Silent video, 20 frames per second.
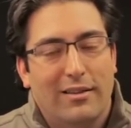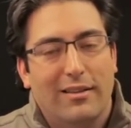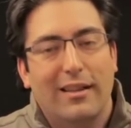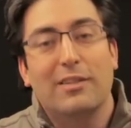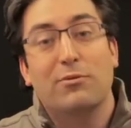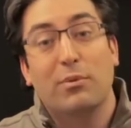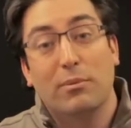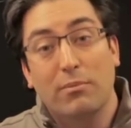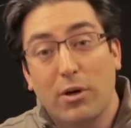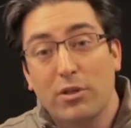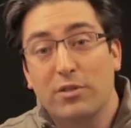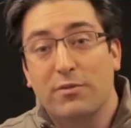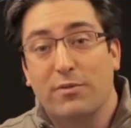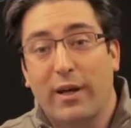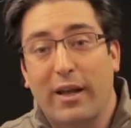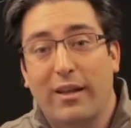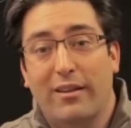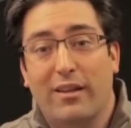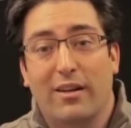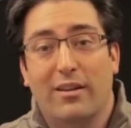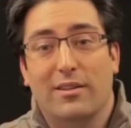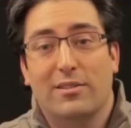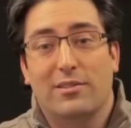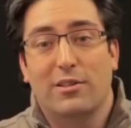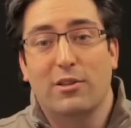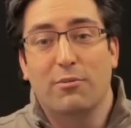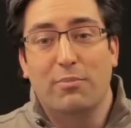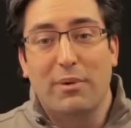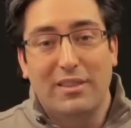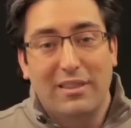That's what most flight attendants
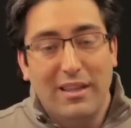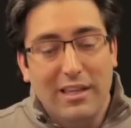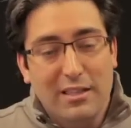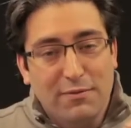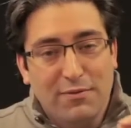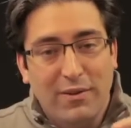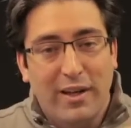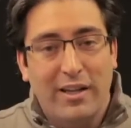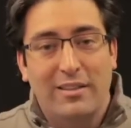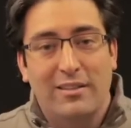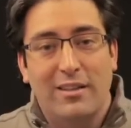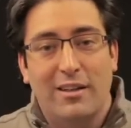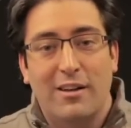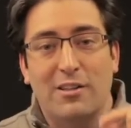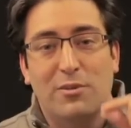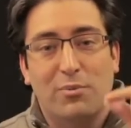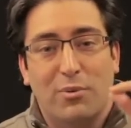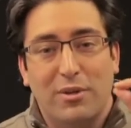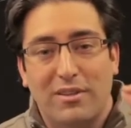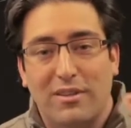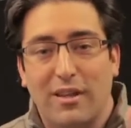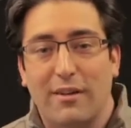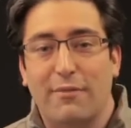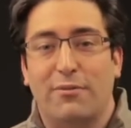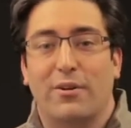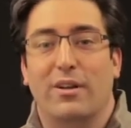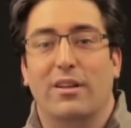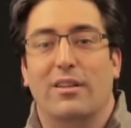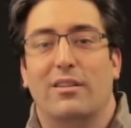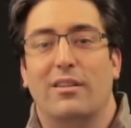do, but these flight attendants were
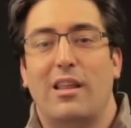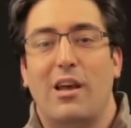different.